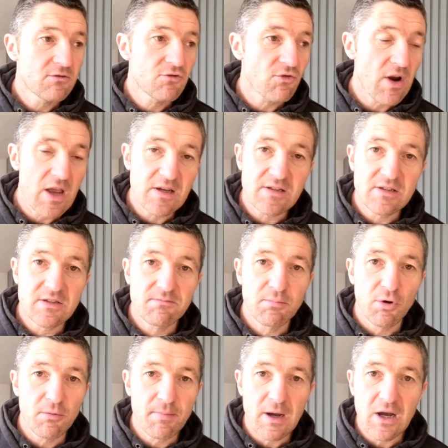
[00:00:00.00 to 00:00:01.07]
dressed,
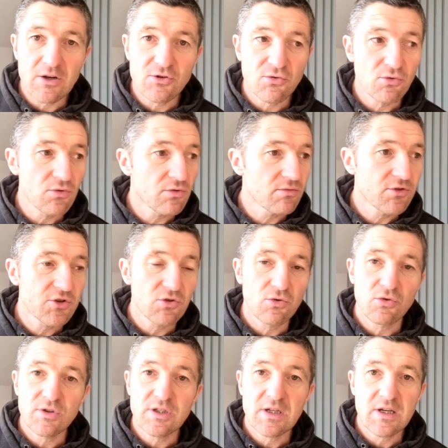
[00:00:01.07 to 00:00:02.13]
book bags are all
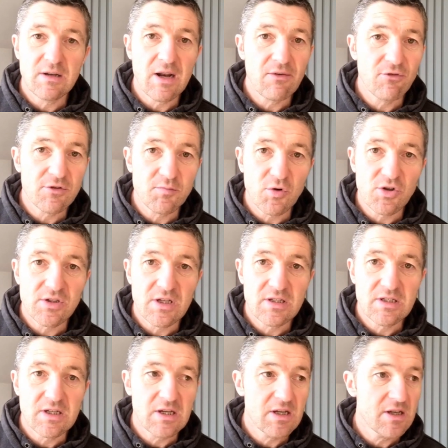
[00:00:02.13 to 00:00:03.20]
sorted, everyone's brushed their
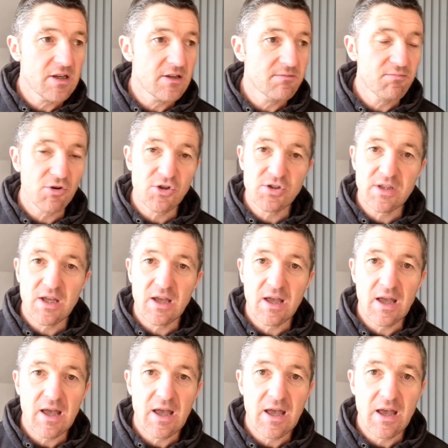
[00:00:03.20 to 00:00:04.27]
teeth, brushed their
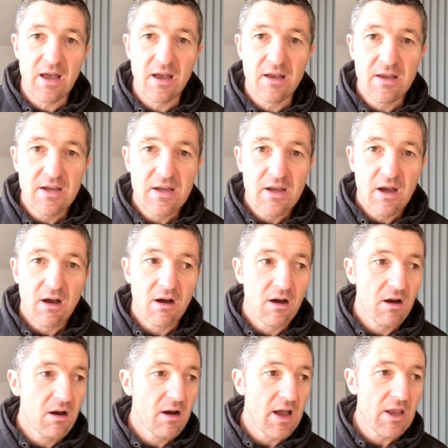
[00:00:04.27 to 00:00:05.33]
hair,
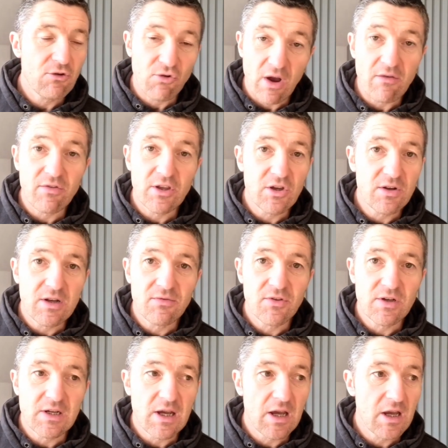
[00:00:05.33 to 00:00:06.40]
uh, you've got everything you need for
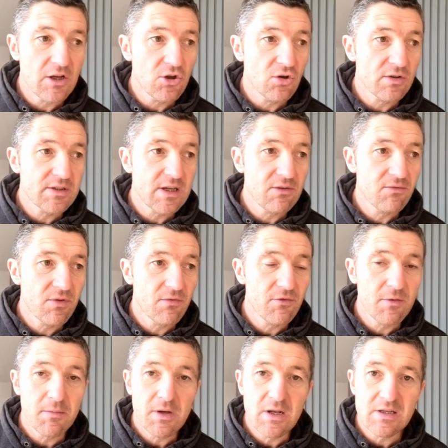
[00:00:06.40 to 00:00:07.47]
the day, and you've got ten,
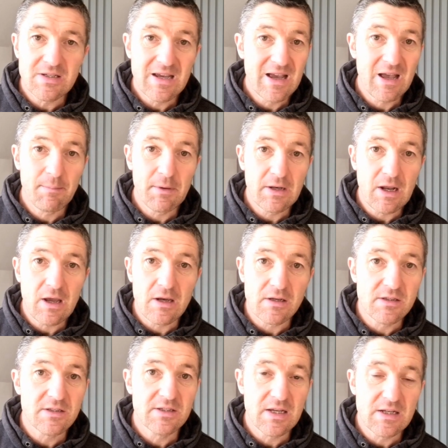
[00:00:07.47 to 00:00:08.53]
fifteen minutes, happy
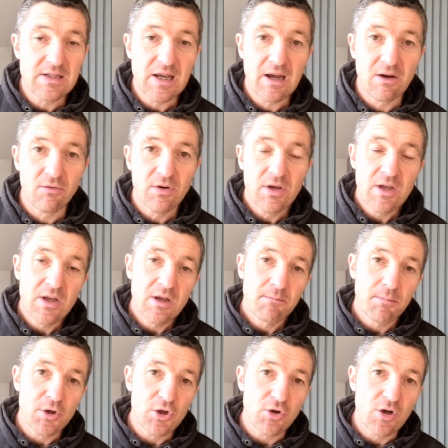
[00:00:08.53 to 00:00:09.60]
days, sit down.
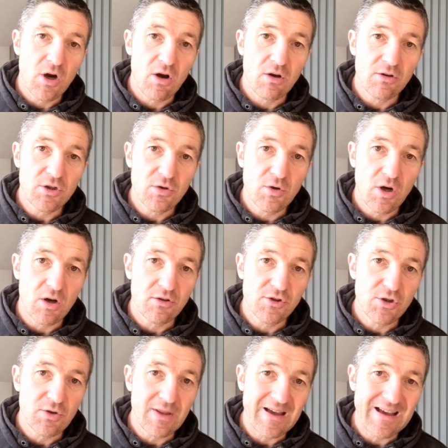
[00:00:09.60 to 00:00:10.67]
But you can't, you can't
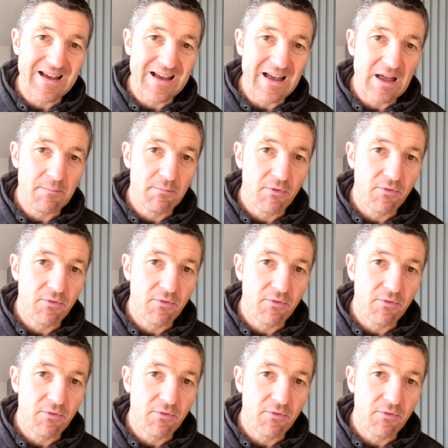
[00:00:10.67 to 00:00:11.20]
do that.